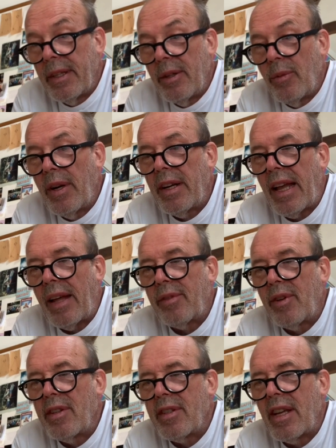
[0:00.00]
When
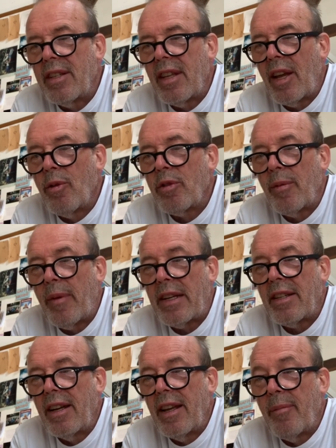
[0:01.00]
Catherine says they
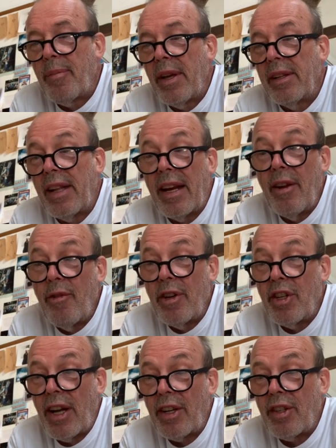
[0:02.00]
automatically appeal any
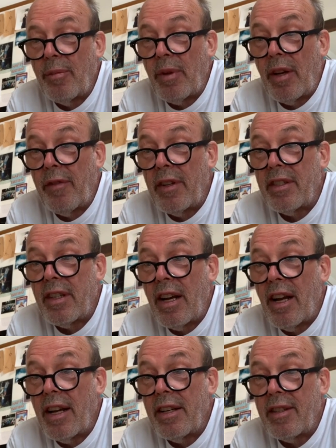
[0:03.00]
rejection, but if it's
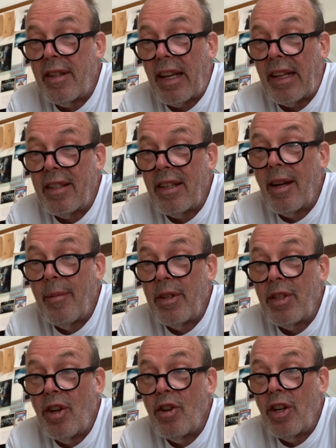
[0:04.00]
denied a second time,
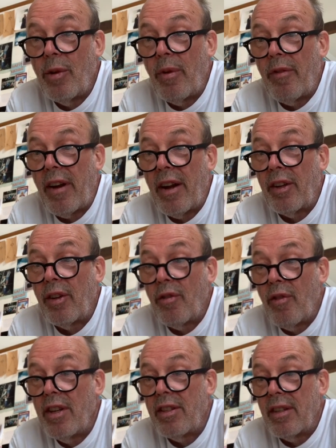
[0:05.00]
it's usually with very good
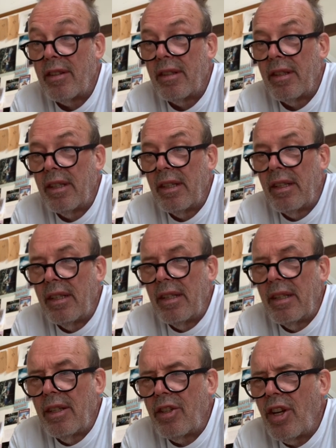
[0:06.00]
reason.
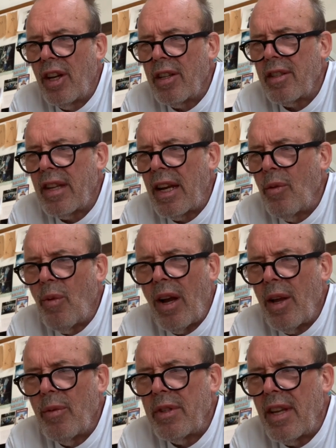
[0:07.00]
She asked Danny why he
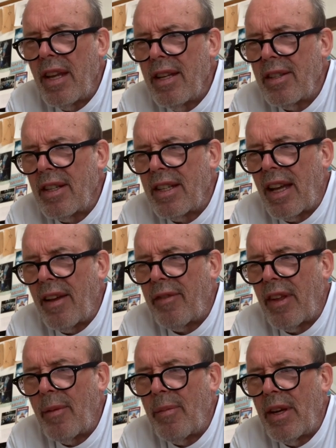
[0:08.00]
was here today if he
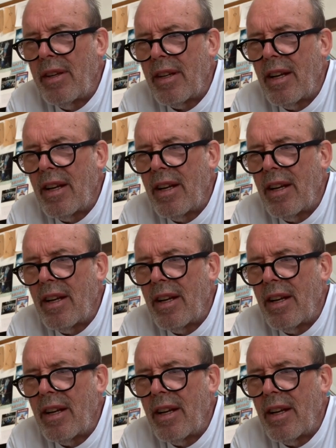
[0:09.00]
had been